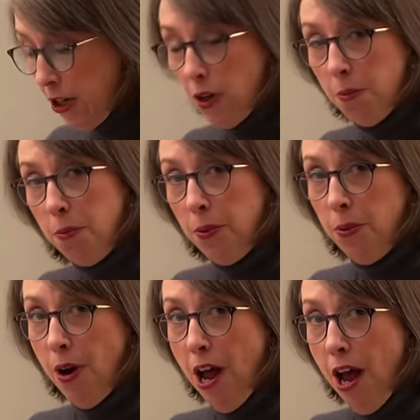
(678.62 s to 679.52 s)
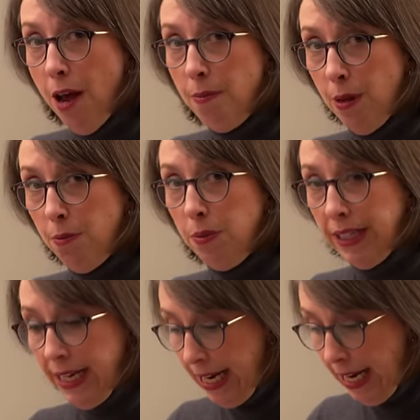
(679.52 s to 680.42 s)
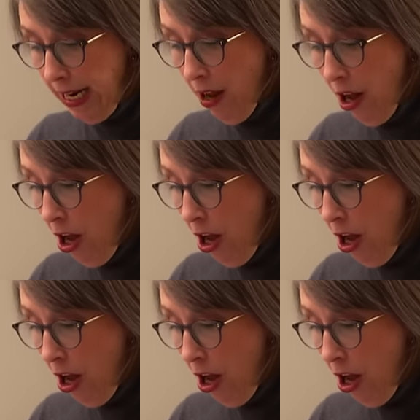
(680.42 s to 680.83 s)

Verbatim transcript: you can probably